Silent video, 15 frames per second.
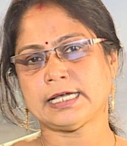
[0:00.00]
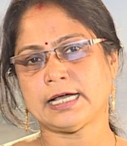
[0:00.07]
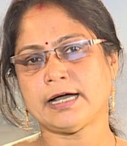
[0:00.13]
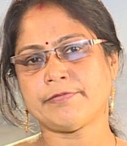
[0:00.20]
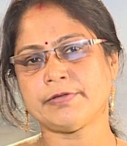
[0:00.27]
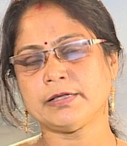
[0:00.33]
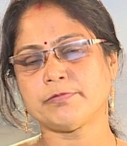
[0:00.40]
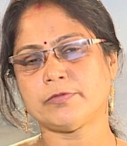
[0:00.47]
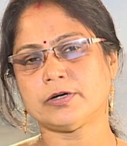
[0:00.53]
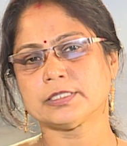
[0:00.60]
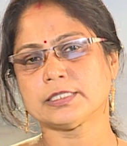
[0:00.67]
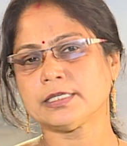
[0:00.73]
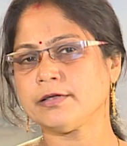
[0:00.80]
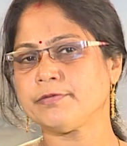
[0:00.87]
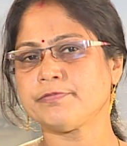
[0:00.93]
having
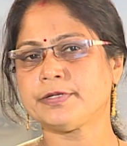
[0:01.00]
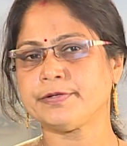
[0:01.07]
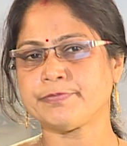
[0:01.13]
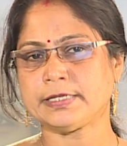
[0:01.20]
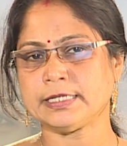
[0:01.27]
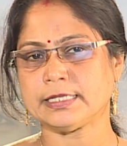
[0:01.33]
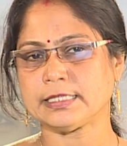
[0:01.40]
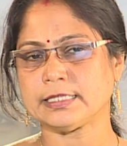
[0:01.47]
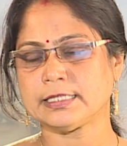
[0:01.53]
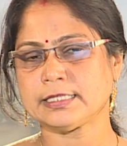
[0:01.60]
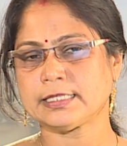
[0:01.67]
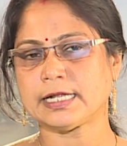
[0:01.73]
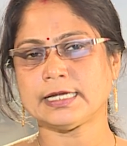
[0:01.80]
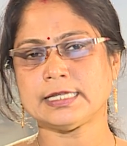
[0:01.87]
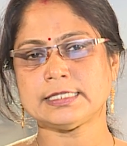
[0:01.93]
month 15,
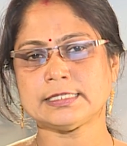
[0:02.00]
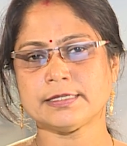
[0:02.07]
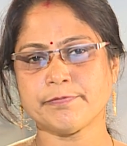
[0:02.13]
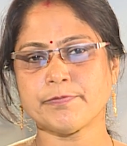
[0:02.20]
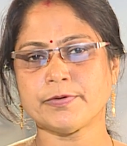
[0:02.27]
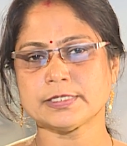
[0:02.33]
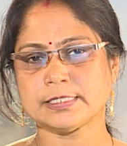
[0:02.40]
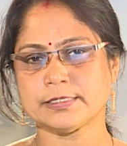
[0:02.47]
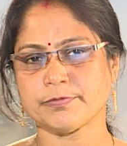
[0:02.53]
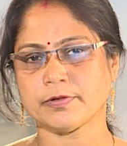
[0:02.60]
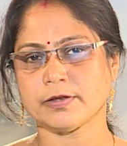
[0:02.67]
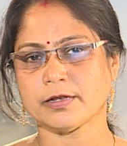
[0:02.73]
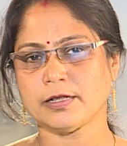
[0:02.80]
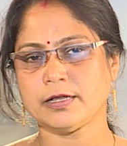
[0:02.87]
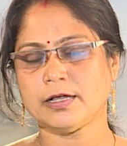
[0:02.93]
that is
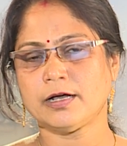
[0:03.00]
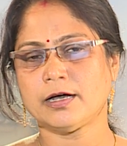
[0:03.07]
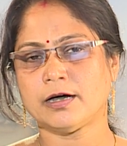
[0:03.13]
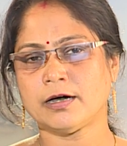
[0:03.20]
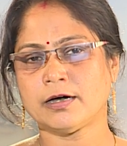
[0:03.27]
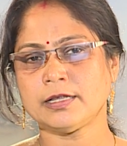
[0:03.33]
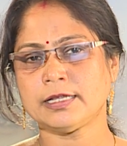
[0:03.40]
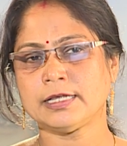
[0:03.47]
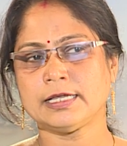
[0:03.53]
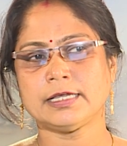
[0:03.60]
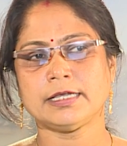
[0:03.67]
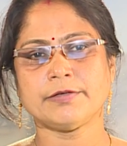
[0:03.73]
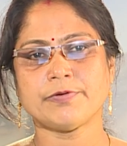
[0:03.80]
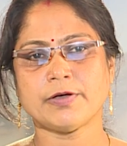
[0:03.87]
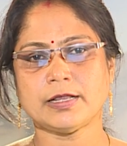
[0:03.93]
impossible, or
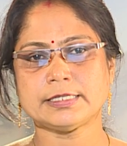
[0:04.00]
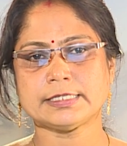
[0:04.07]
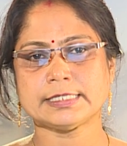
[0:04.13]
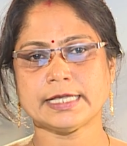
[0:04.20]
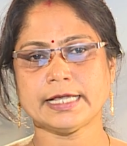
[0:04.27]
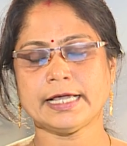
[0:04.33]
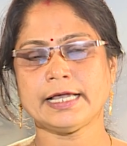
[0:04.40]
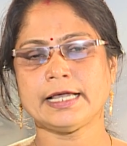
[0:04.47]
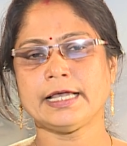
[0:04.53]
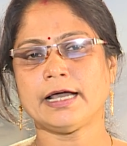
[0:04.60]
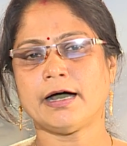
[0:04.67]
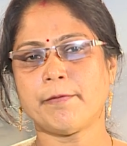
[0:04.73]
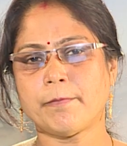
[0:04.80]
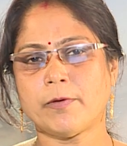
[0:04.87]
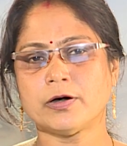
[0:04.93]
if I will say
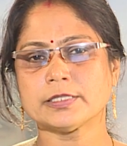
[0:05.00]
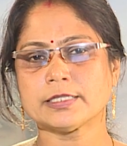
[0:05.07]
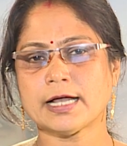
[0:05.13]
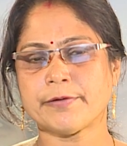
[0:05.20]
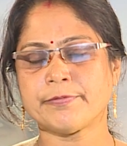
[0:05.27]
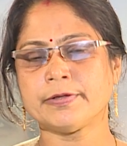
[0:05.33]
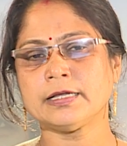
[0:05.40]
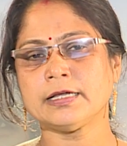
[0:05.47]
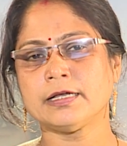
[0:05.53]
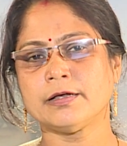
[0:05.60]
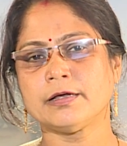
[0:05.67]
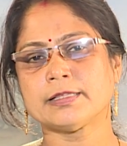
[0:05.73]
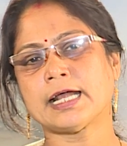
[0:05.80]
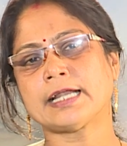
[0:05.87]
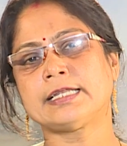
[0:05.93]
a month having
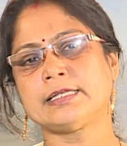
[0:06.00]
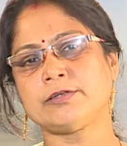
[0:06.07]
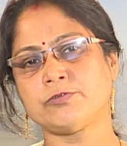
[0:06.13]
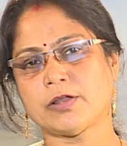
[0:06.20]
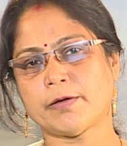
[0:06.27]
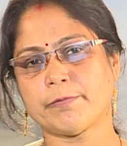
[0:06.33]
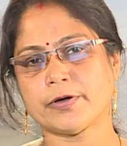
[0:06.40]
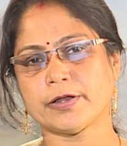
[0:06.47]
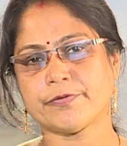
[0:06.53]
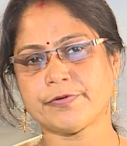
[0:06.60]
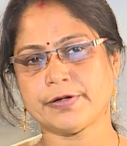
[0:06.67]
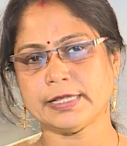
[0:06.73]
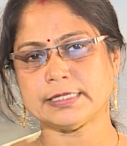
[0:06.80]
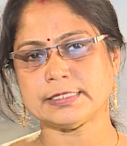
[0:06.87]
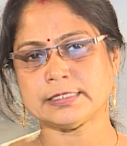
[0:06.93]
32 number of
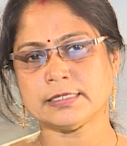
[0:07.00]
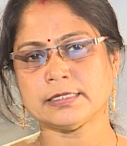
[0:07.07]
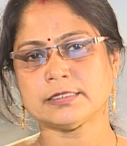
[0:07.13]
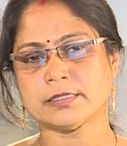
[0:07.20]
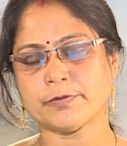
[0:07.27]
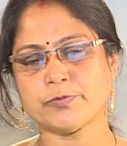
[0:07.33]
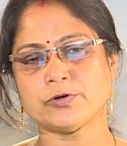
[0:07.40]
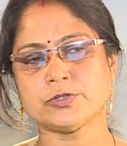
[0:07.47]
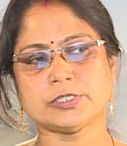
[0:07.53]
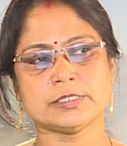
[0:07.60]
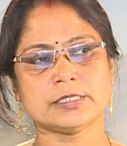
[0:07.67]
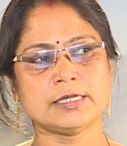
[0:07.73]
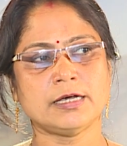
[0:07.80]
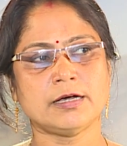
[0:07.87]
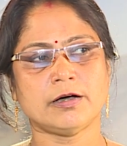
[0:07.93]
days. Suppose
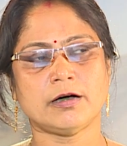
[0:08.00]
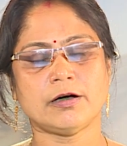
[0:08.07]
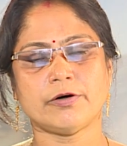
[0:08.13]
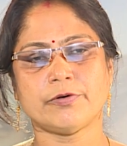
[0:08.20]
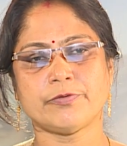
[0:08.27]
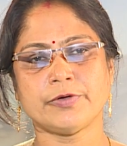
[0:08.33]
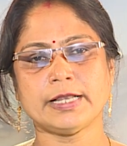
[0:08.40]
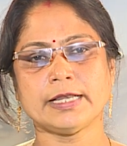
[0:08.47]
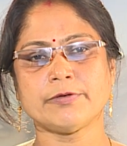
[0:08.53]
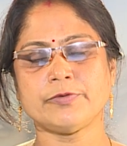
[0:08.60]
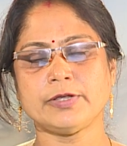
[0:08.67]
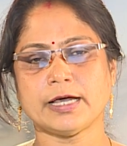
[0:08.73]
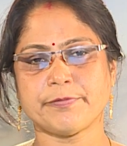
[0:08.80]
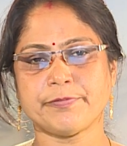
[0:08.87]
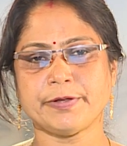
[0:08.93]
when we
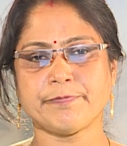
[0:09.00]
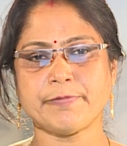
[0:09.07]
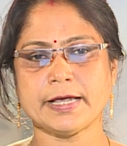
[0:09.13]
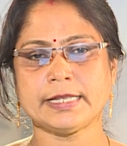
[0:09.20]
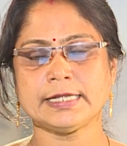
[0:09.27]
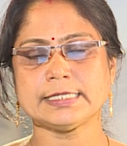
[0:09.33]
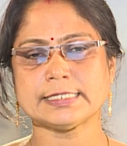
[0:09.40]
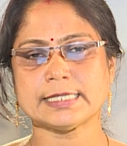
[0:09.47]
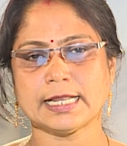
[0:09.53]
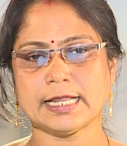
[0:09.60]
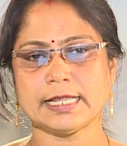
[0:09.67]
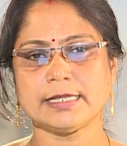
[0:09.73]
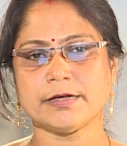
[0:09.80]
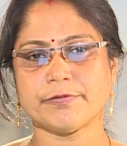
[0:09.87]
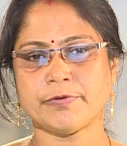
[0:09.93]
are preparing
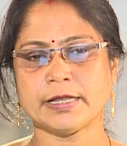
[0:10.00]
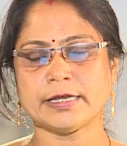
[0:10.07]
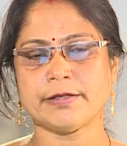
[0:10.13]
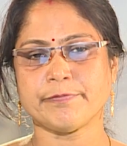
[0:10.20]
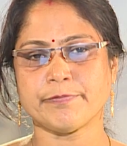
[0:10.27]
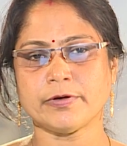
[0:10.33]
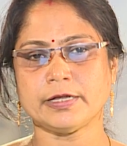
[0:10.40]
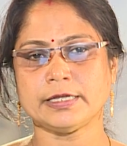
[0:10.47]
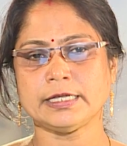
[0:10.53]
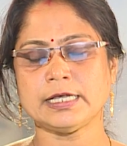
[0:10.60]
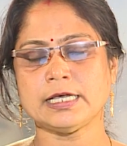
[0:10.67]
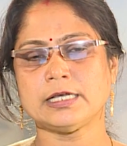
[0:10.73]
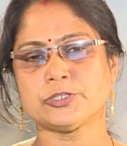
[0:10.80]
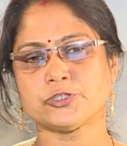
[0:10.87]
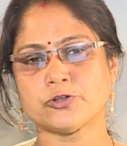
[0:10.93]
salary of an employee,
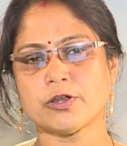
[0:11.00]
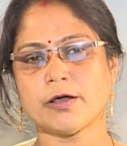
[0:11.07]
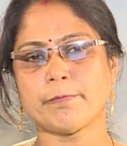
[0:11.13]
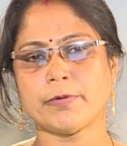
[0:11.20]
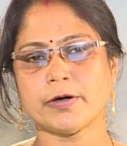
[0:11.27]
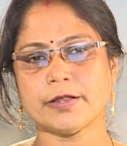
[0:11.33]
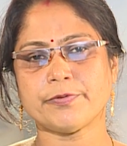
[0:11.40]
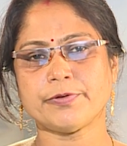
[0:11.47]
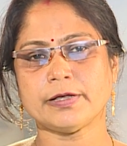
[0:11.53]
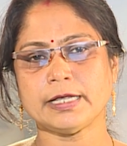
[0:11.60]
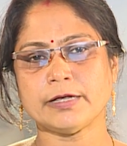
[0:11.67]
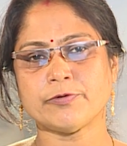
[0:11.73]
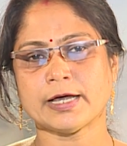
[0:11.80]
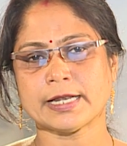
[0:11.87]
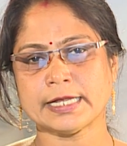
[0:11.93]
so number of
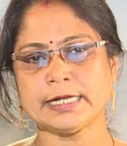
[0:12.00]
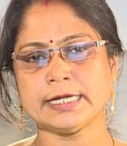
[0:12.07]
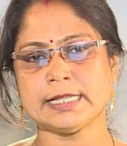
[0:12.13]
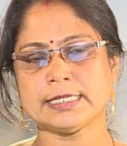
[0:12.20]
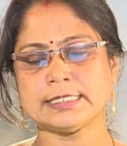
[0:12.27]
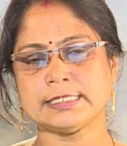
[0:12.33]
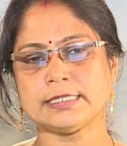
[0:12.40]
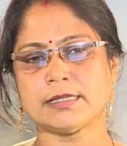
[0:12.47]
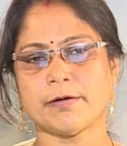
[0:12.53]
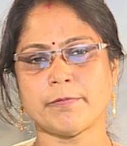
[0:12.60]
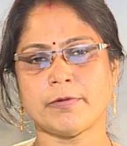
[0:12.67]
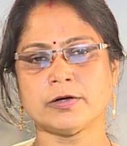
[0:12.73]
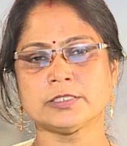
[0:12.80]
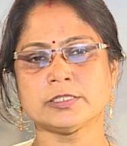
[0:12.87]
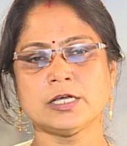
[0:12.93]
working days in a
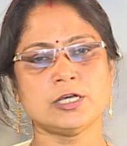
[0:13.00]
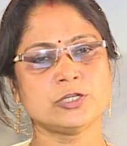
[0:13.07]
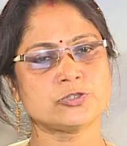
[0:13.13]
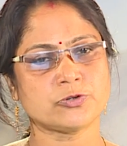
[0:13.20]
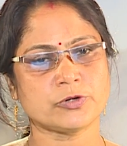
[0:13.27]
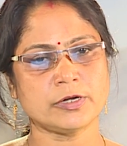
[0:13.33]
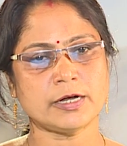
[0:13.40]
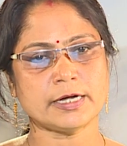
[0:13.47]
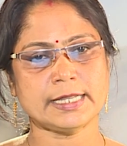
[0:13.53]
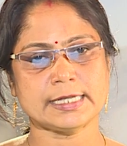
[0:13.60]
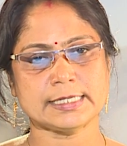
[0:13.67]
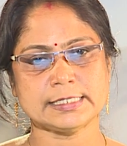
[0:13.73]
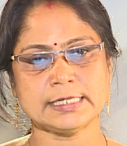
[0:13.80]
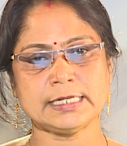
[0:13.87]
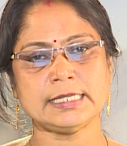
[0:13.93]
month should not
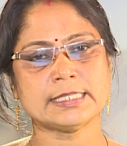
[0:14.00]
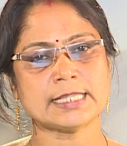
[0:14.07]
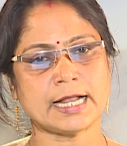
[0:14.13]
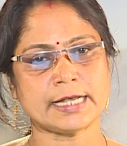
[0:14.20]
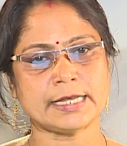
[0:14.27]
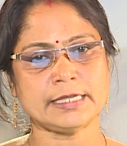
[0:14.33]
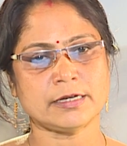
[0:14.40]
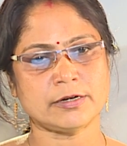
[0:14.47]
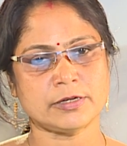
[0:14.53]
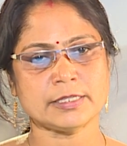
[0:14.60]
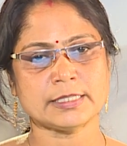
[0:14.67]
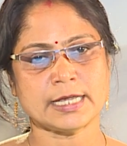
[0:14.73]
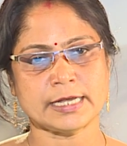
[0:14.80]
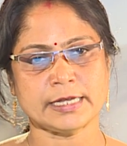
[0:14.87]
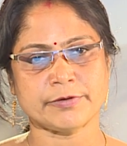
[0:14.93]
exceed 30 or
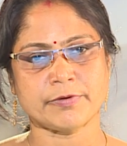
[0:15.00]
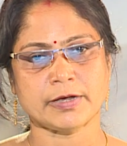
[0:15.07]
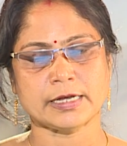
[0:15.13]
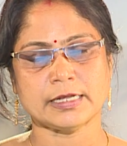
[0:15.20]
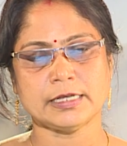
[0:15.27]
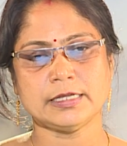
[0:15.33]
31.